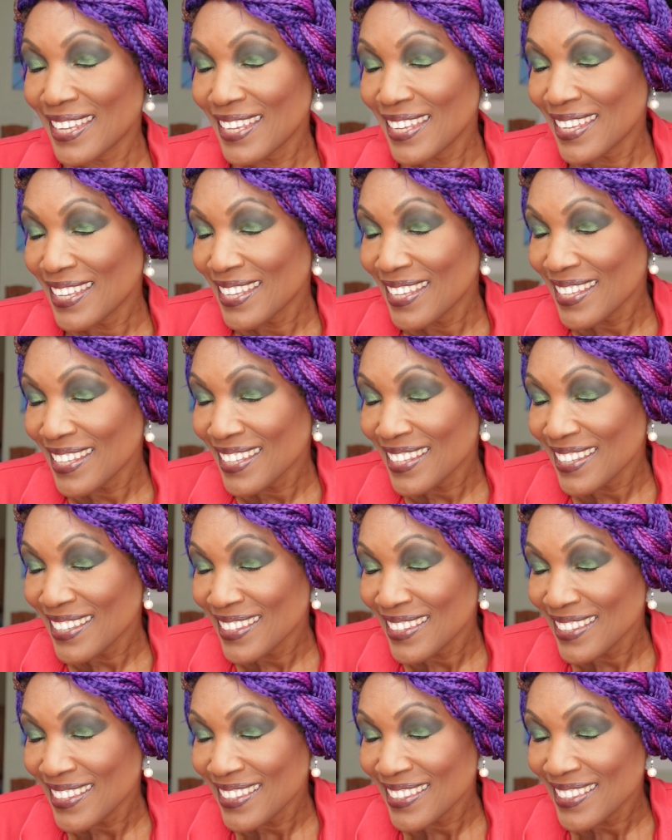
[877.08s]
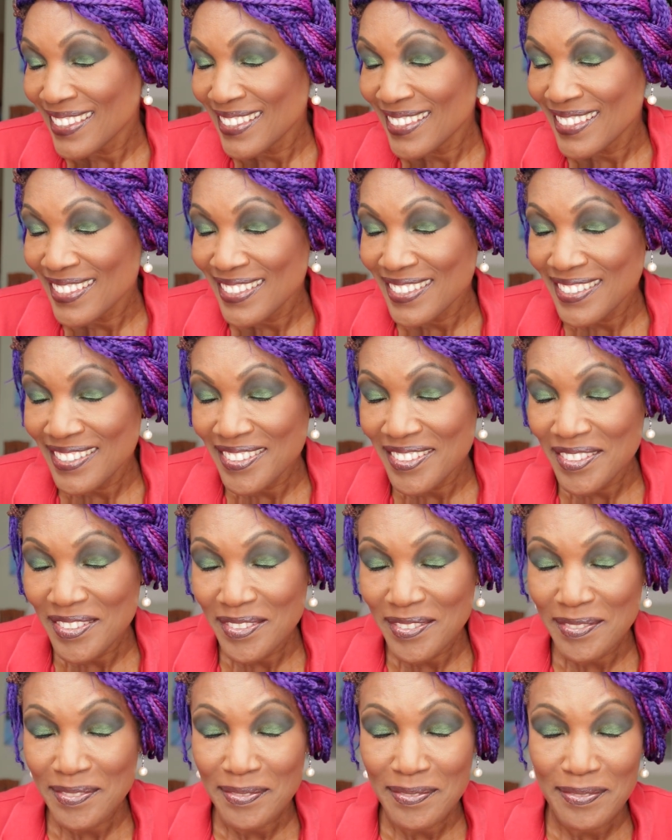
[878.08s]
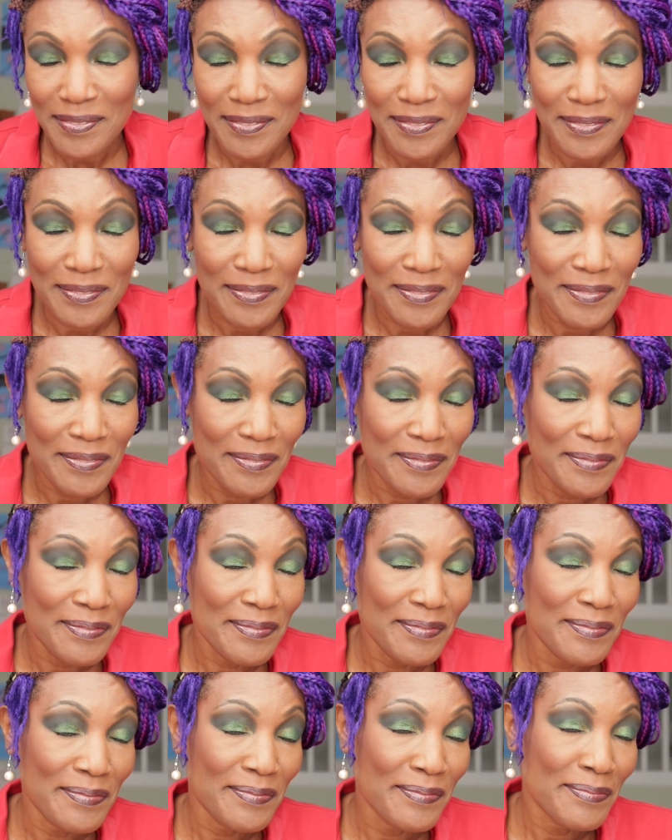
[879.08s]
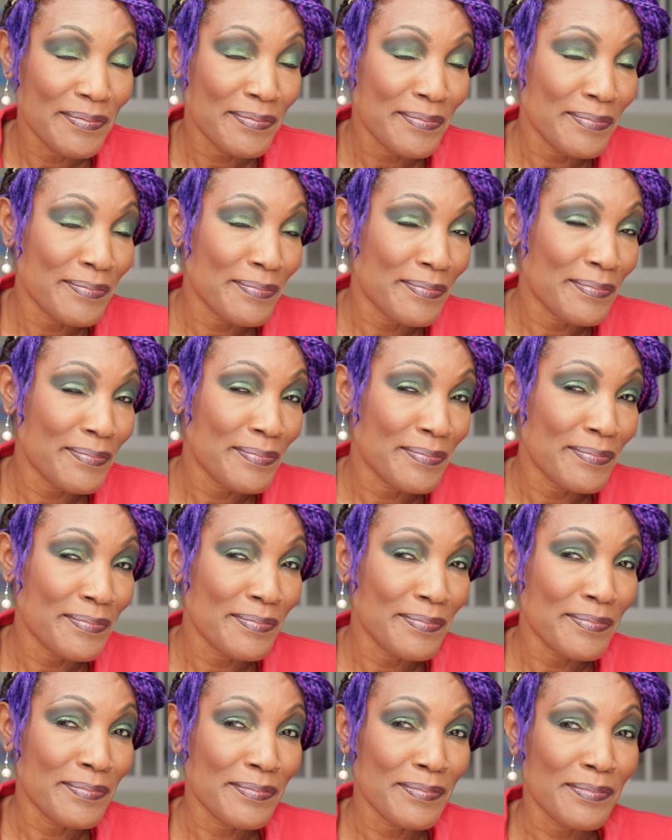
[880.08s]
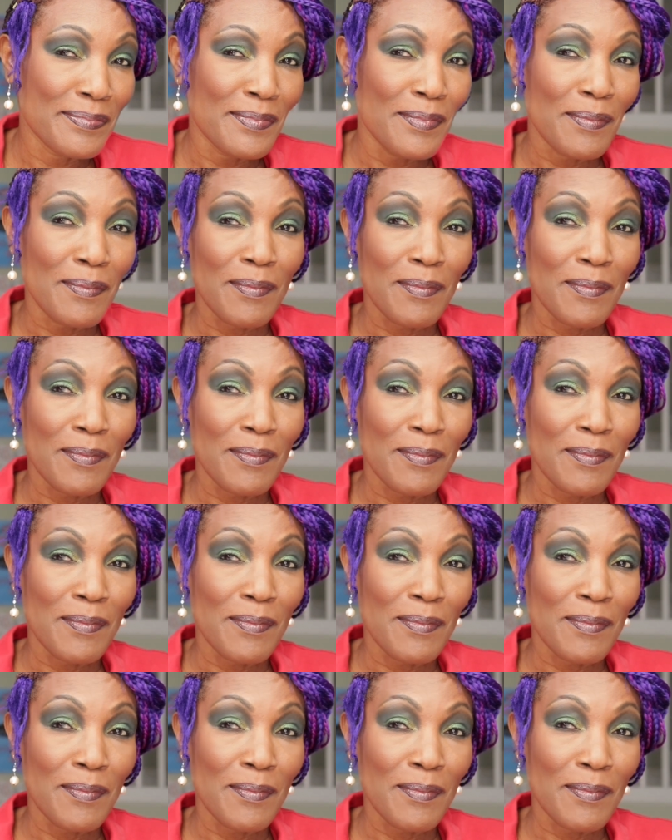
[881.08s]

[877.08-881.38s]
[no speech]